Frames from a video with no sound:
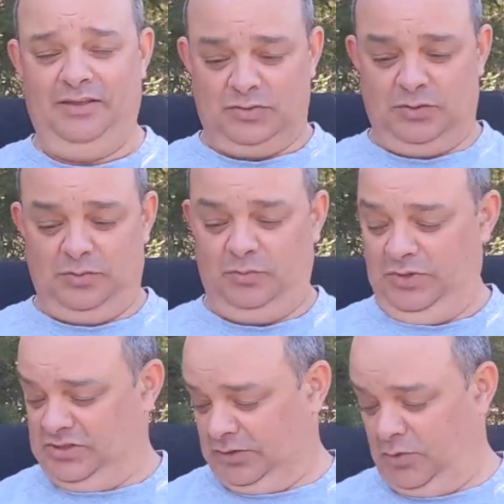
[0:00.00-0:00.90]
so we
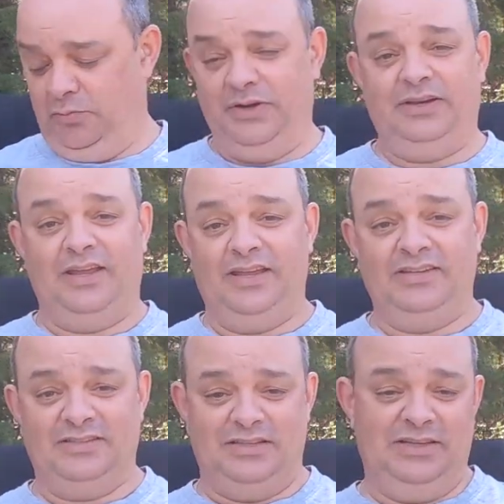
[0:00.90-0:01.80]
shall open it
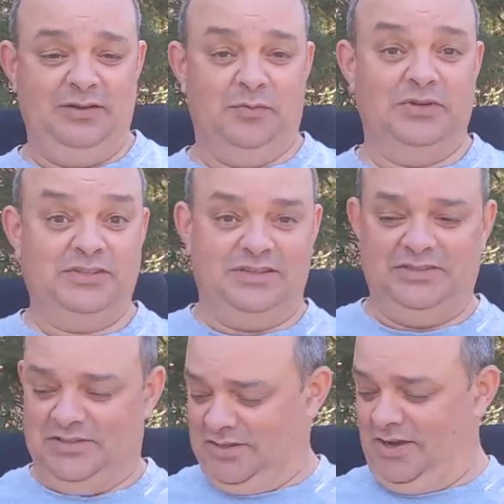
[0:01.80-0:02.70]
and see what's
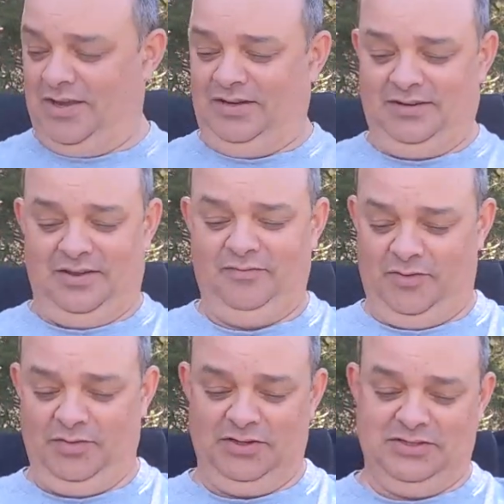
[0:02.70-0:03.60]
inside. I'm
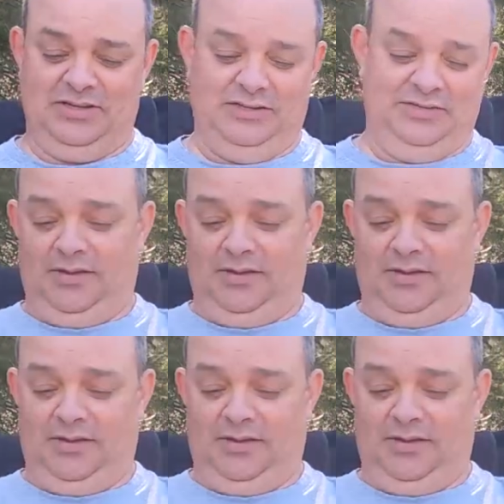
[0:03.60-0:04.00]
very excited.